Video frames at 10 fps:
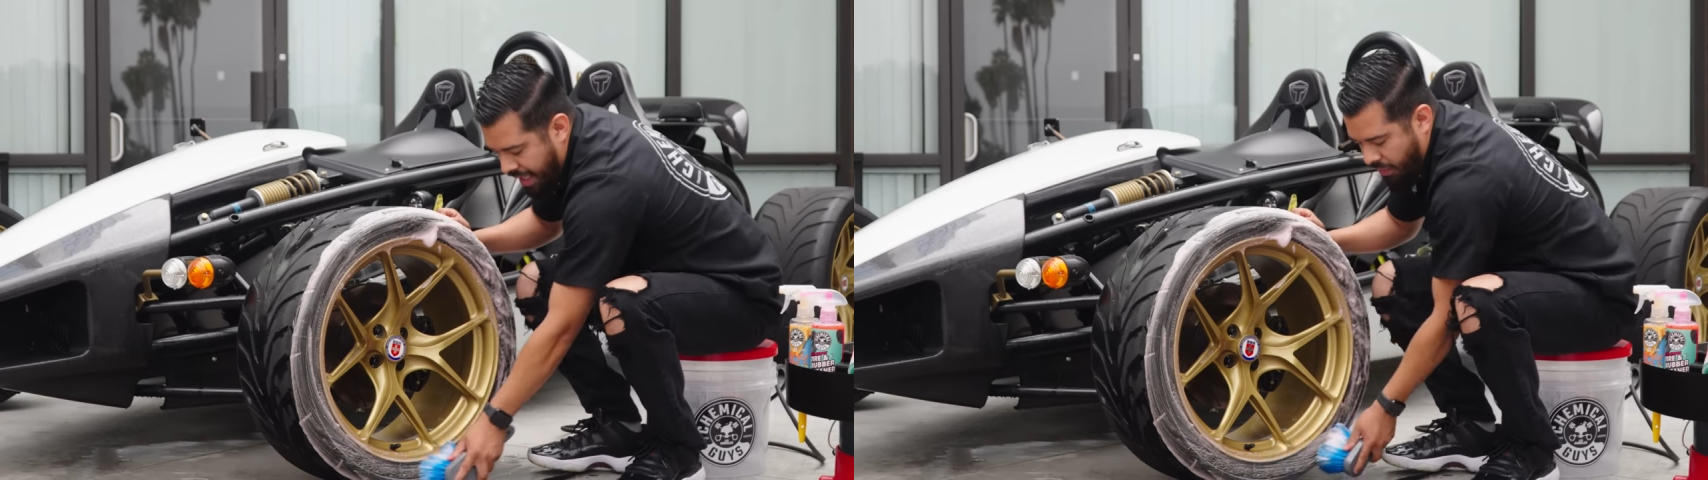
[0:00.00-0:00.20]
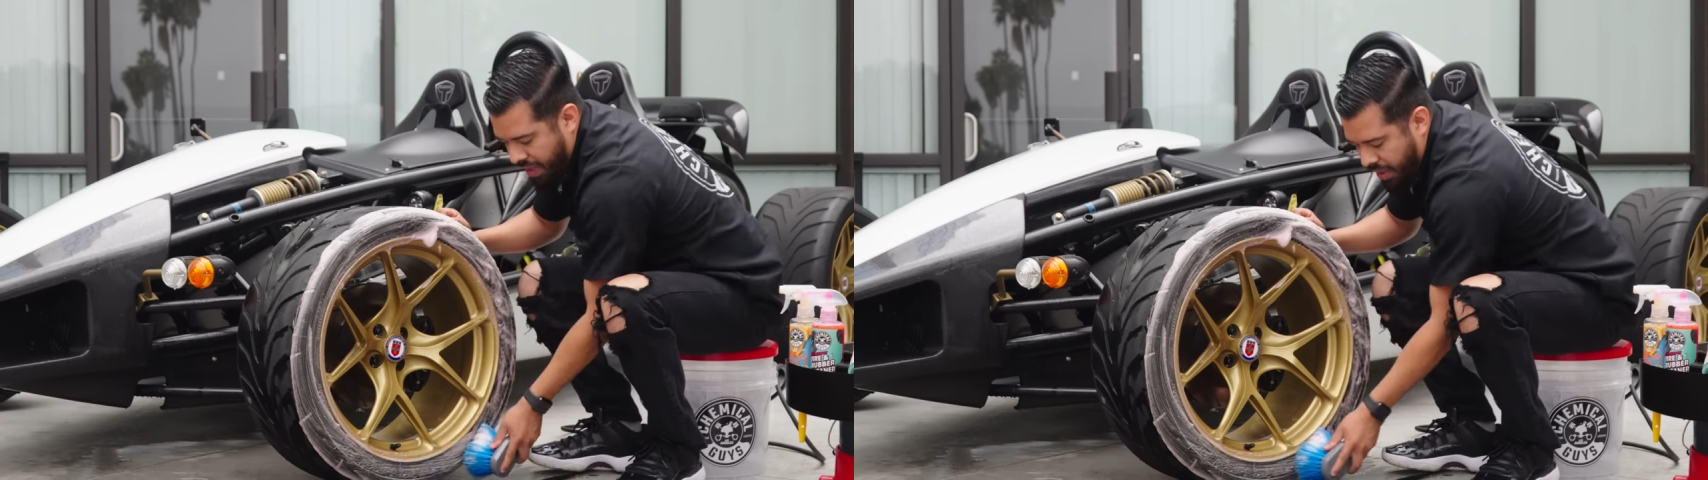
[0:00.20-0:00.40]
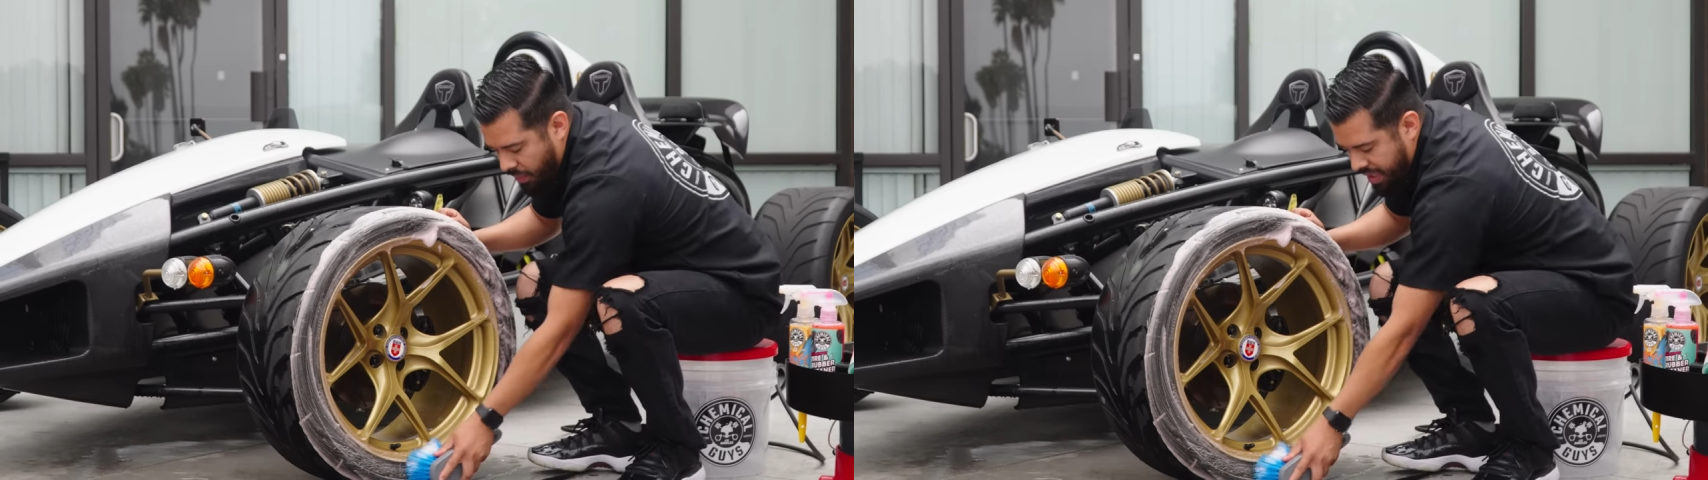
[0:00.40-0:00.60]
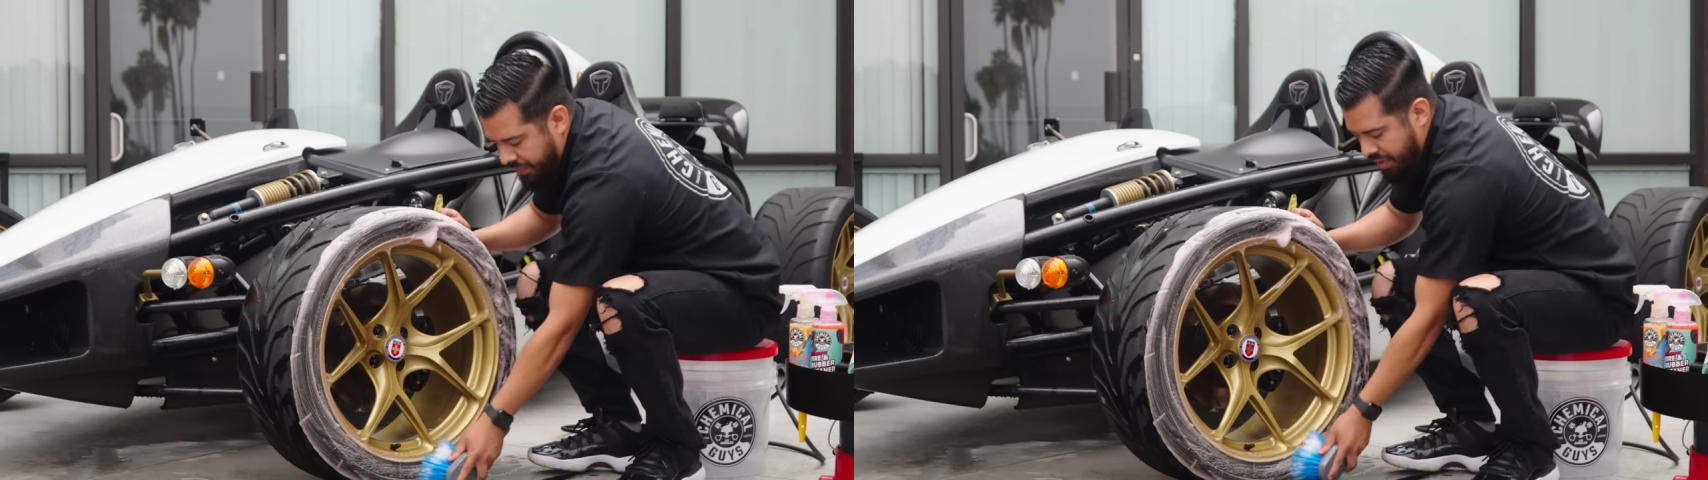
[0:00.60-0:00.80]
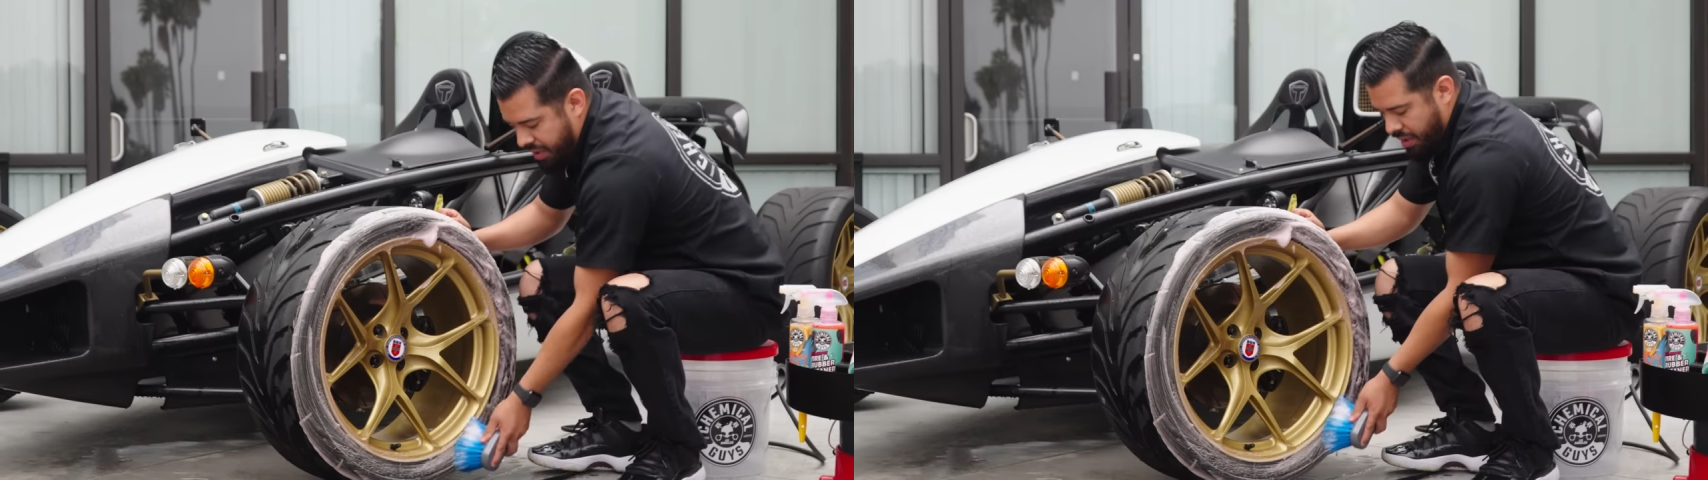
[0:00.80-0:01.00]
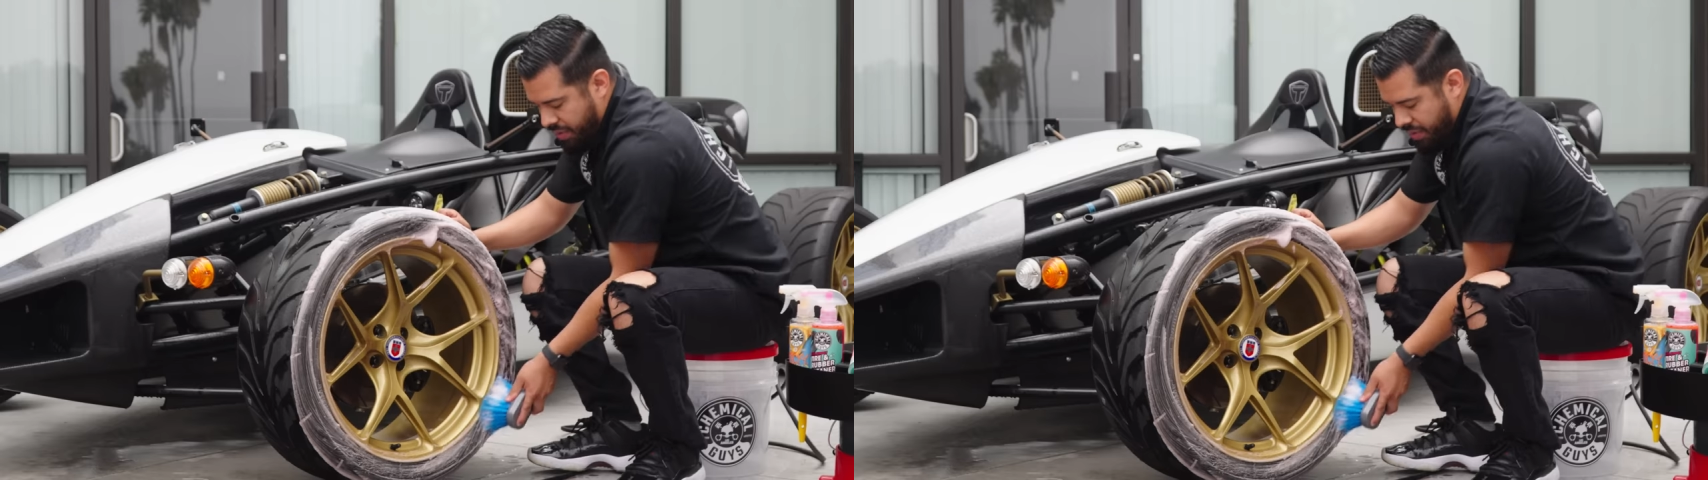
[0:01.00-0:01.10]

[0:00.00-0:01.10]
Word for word: That way, whenever you go